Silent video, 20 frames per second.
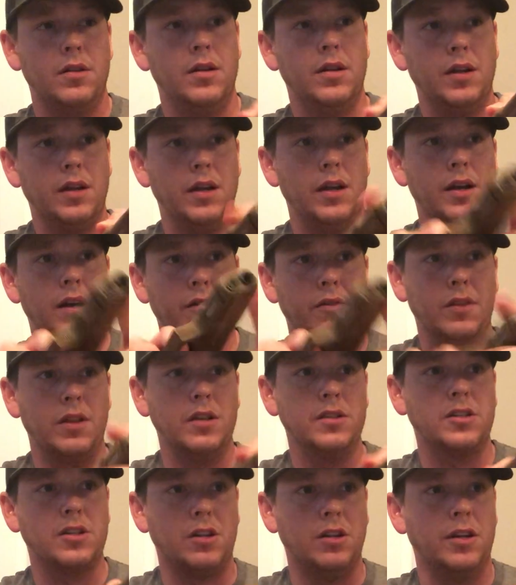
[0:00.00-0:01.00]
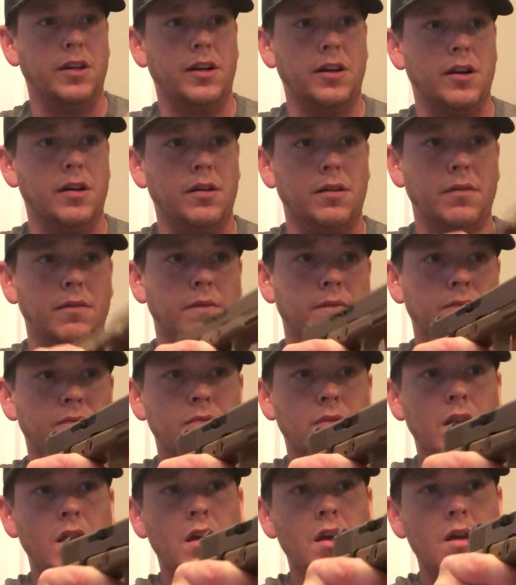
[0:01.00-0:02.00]
again, everything's clear.
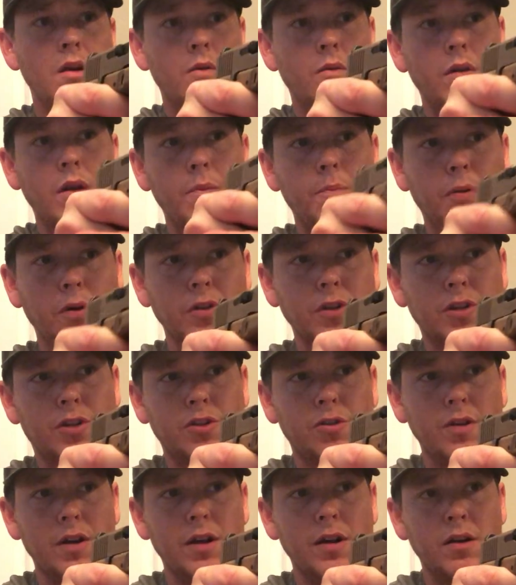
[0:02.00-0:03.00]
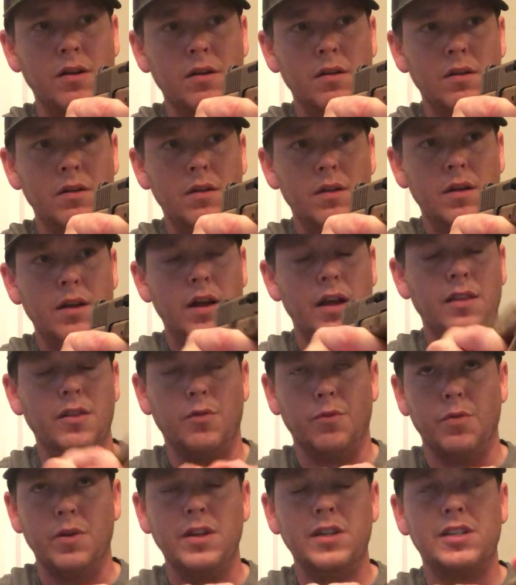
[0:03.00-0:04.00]
When I pull the trigger and the
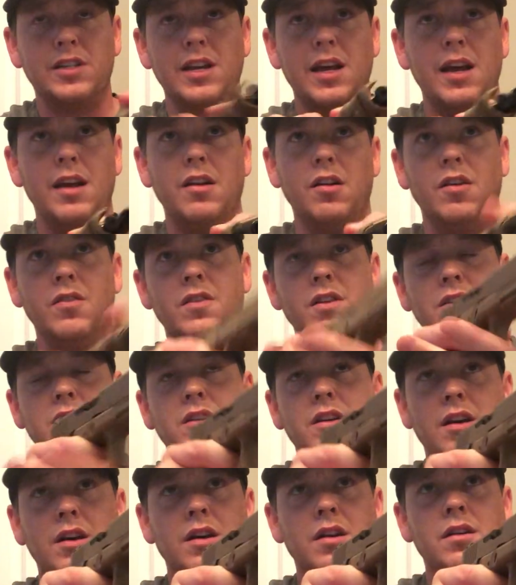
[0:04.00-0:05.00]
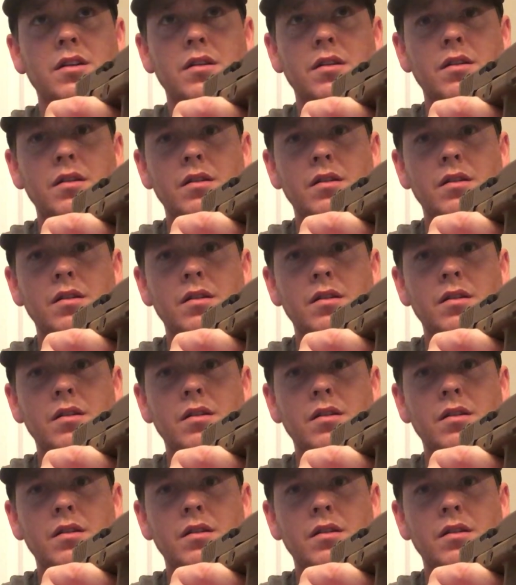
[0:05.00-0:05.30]
reset on this gun